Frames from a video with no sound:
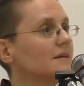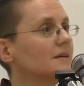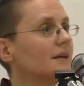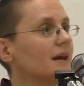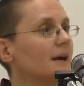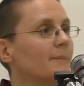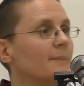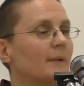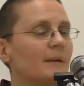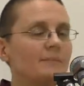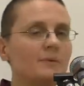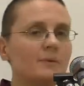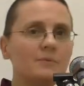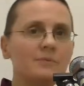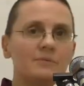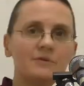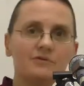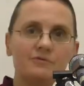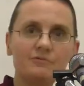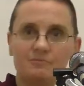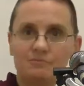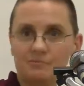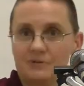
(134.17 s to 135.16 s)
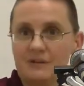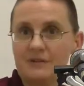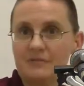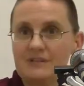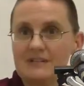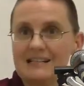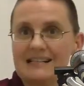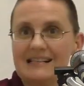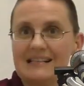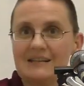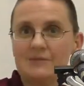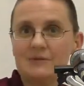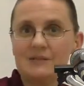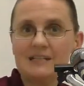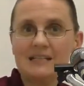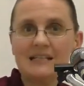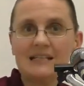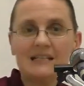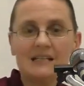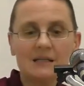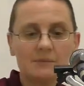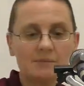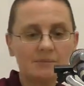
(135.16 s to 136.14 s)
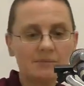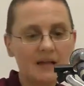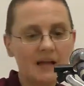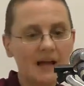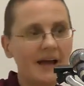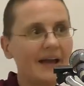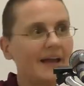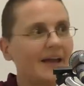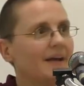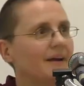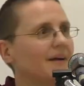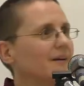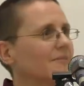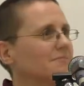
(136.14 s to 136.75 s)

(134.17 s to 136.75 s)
that maybe previously we didn't apply,